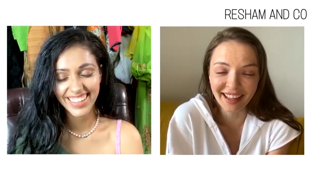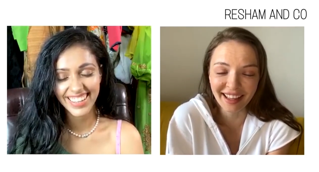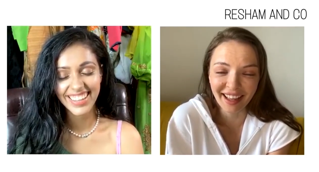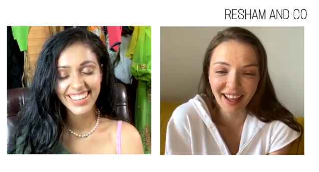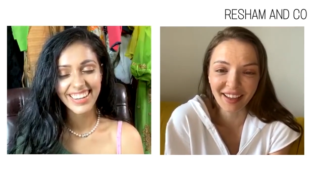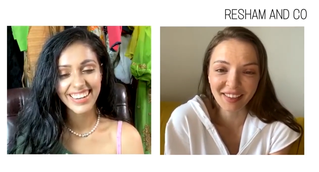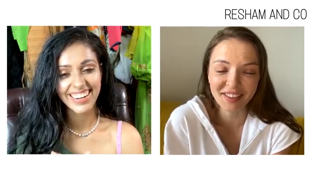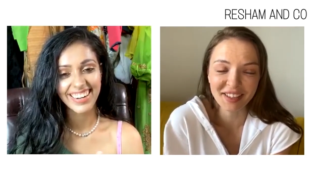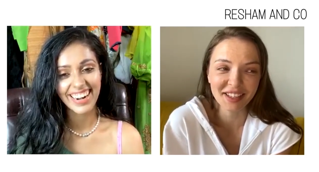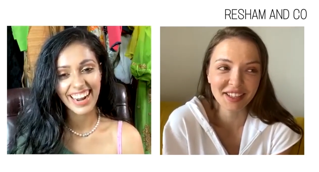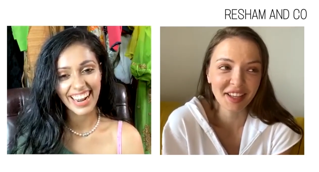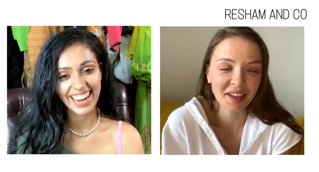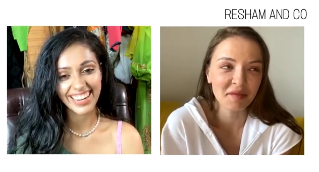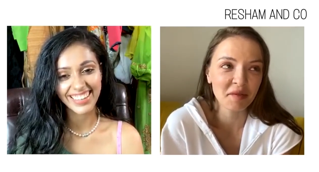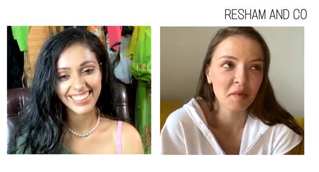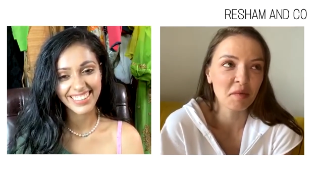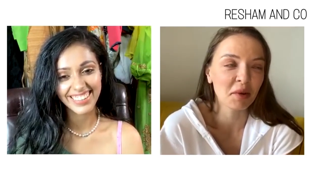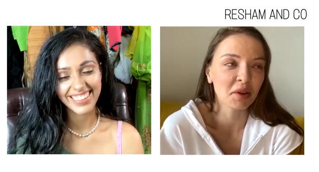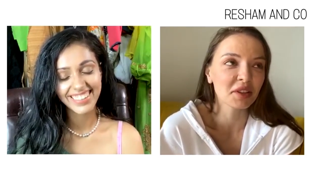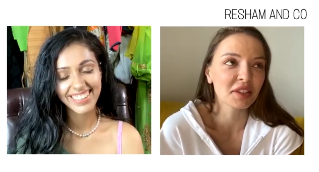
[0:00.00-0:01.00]
Speaker 1: i'm just right. a happy
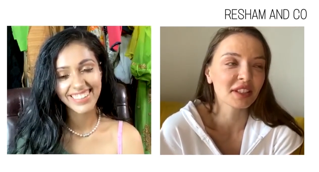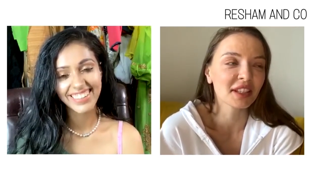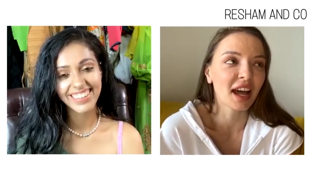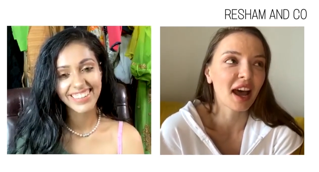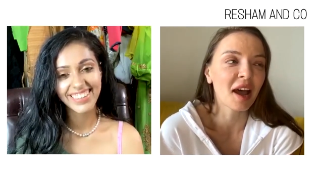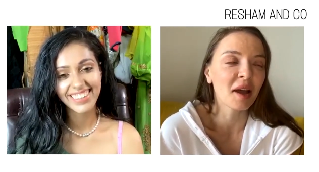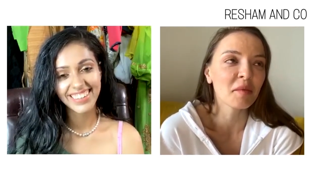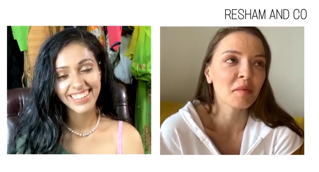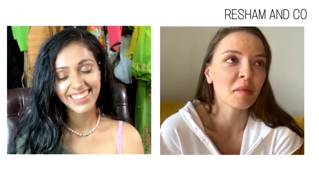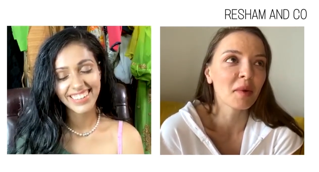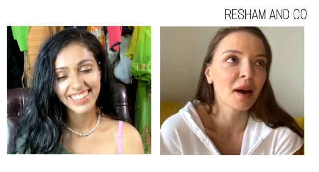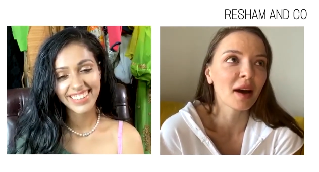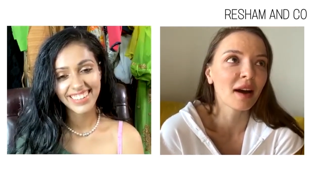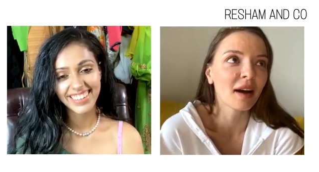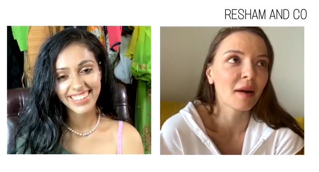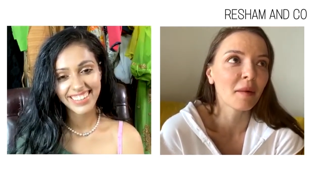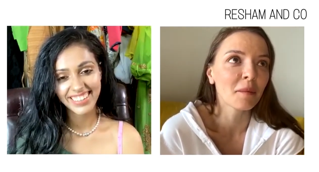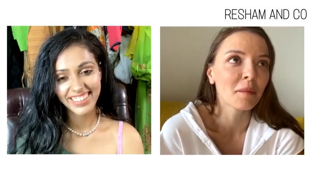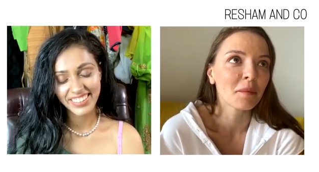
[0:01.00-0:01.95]
person i'm uh,